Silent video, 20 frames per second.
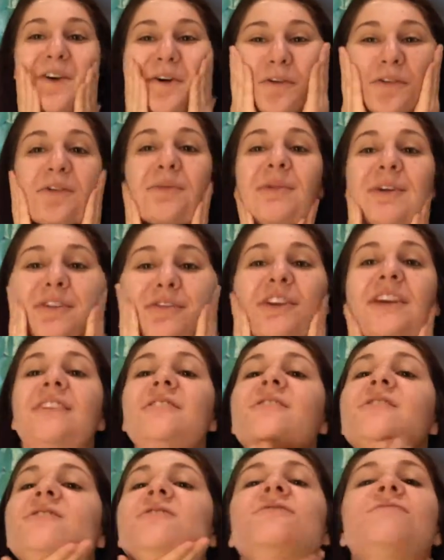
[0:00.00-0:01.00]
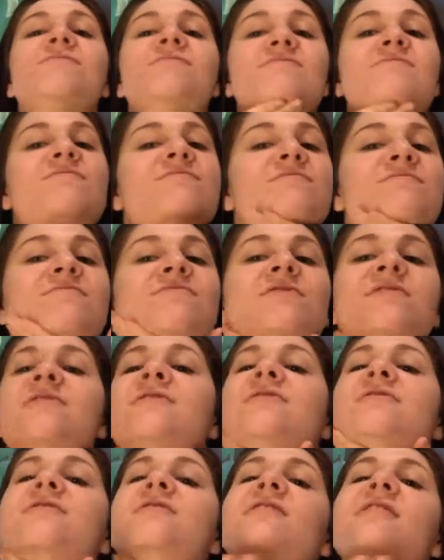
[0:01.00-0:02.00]
over my face
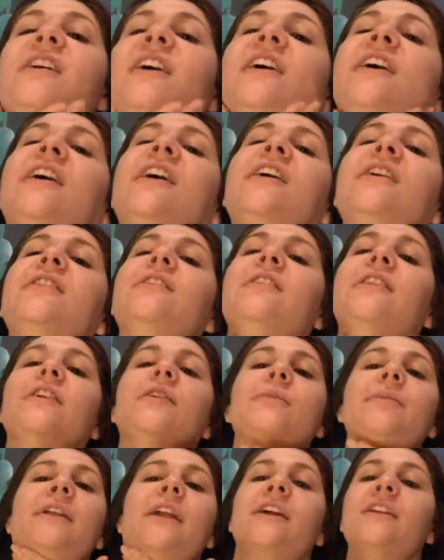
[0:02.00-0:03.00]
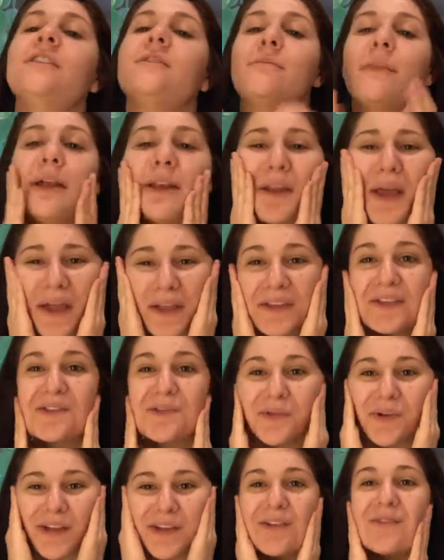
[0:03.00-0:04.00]
and a little bit onto my neck
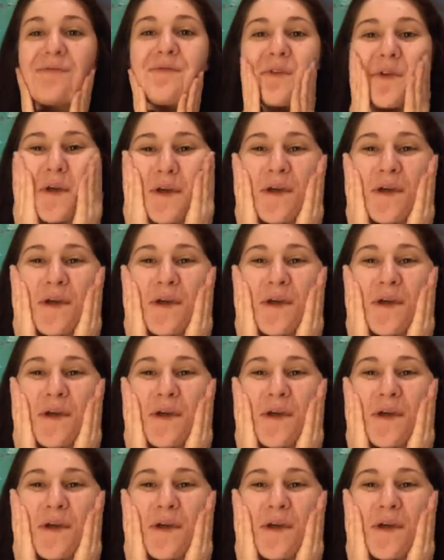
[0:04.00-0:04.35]
as well.